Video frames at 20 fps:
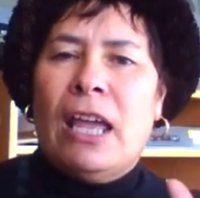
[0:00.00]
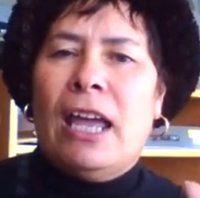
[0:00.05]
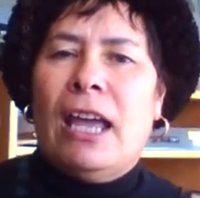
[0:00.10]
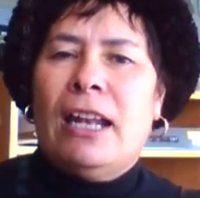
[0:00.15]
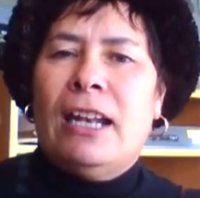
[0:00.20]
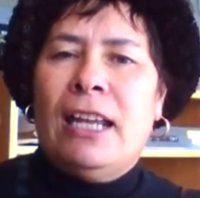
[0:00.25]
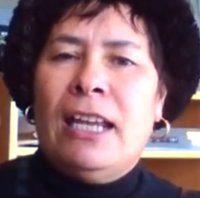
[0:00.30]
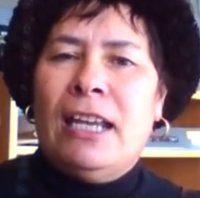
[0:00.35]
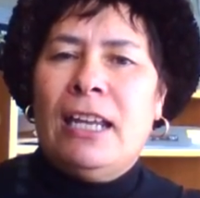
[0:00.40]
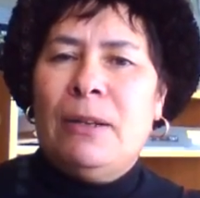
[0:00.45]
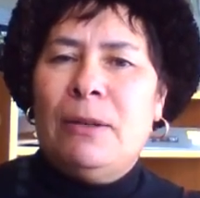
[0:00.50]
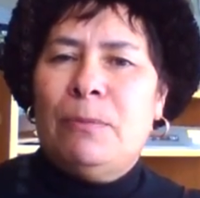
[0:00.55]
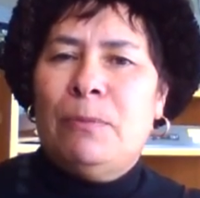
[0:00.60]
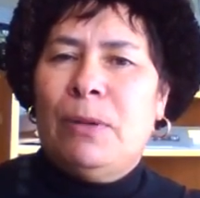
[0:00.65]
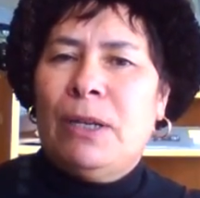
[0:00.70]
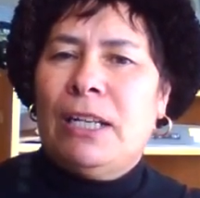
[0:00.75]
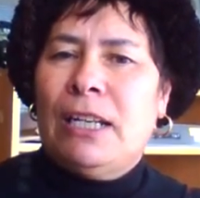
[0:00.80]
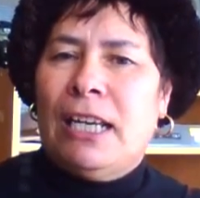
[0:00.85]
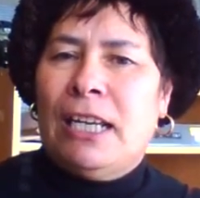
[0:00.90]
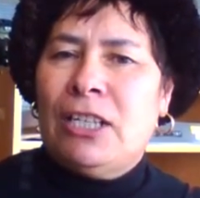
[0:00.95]
And he'd
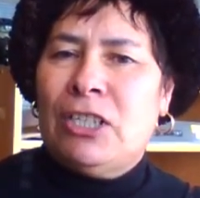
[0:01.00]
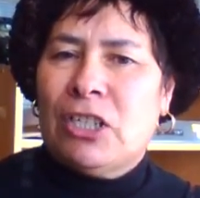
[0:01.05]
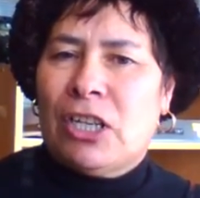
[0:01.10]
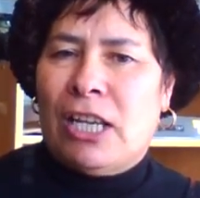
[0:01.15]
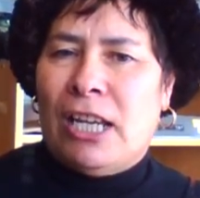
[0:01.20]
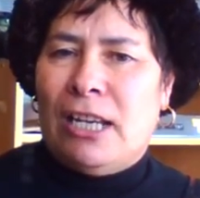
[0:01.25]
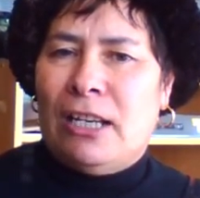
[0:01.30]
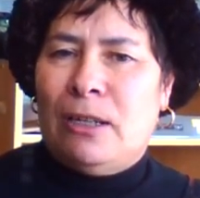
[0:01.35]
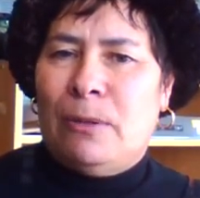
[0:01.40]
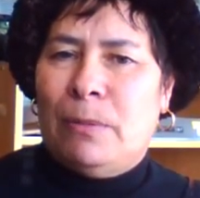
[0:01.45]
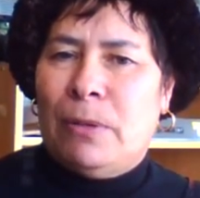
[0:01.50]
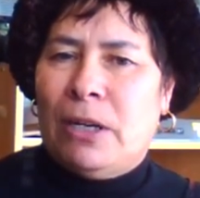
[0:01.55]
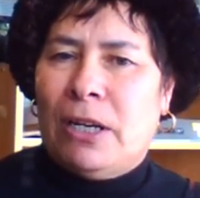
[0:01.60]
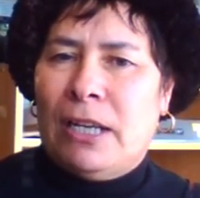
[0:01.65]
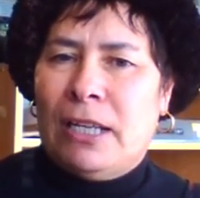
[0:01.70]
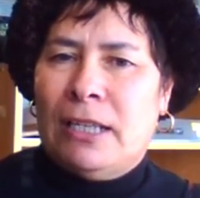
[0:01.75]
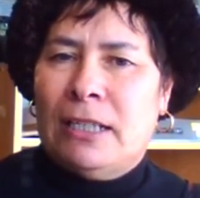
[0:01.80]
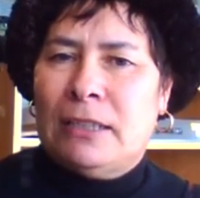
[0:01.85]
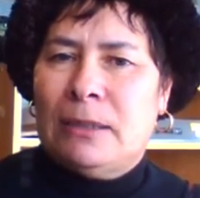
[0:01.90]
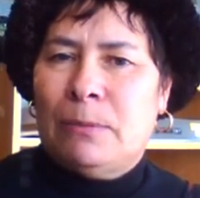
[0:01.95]
been educated by
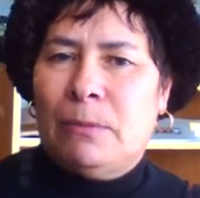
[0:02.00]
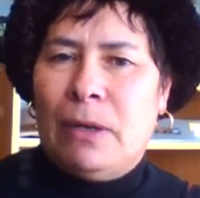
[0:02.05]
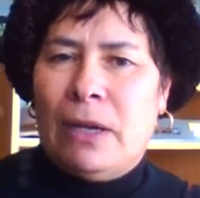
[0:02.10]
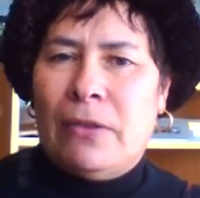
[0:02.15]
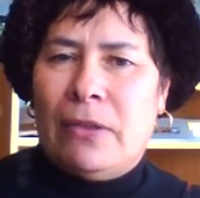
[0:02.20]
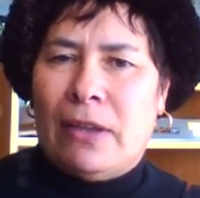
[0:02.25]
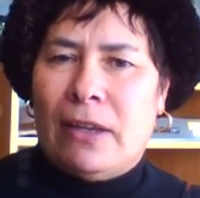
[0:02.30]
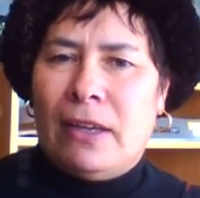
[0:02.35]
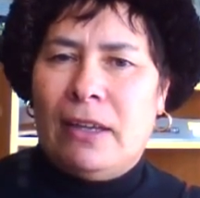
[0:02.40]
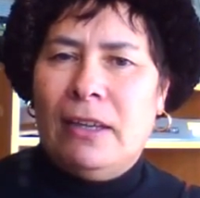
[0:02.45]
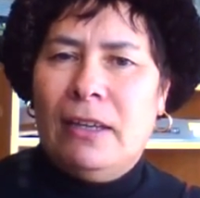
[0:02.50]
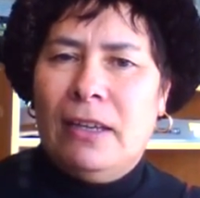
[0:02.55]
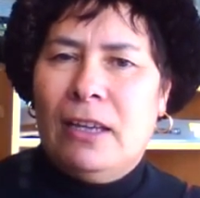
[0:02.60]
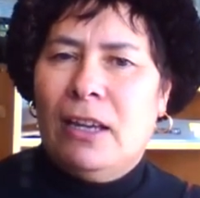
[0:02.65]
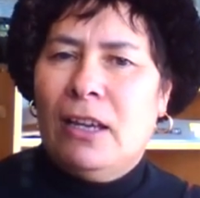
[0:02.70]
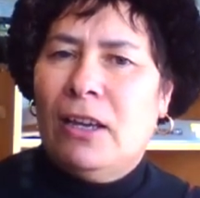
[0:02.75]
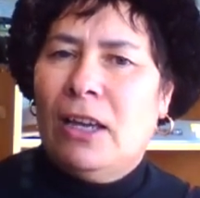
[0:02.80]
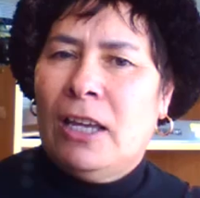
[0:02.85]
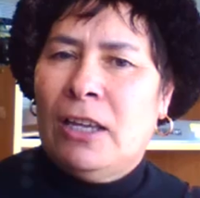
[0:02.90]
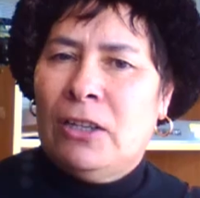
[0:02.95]
his mother
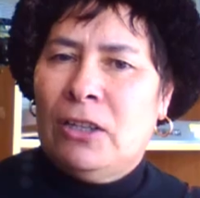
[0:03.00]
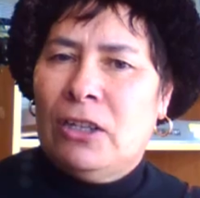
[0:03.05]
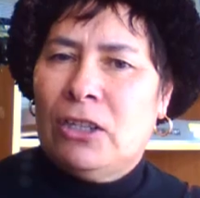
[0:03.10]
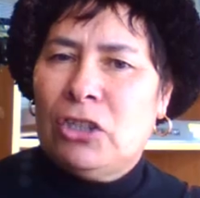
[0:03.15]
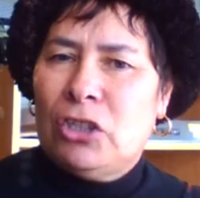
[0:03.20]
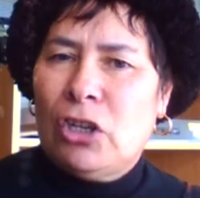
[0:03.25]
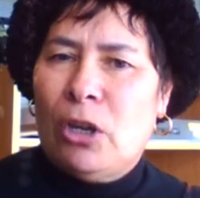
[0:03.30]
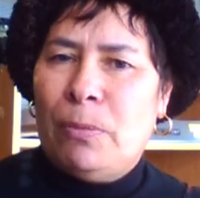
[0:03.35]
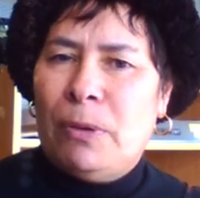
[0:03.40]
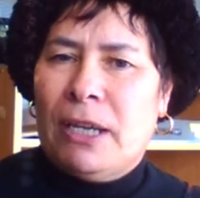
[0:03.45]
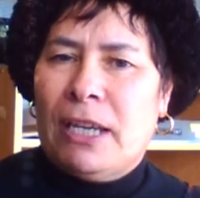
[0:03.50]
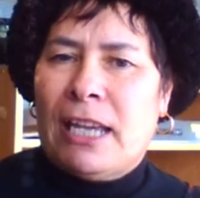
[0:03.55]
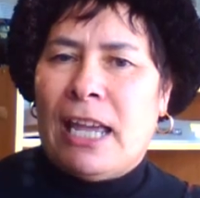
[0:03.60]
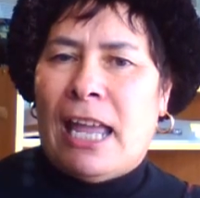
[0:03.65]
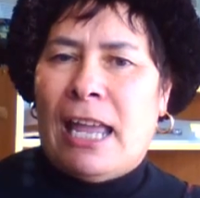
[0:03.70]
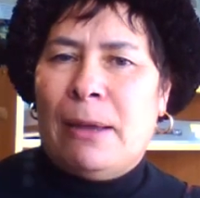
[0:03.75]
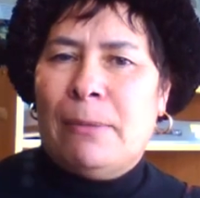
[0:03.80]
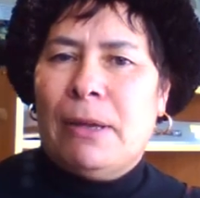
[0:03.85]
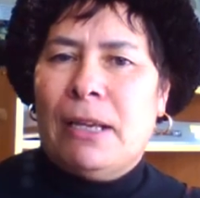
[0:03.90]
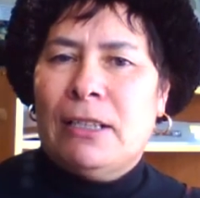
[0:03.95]
in the shopping game.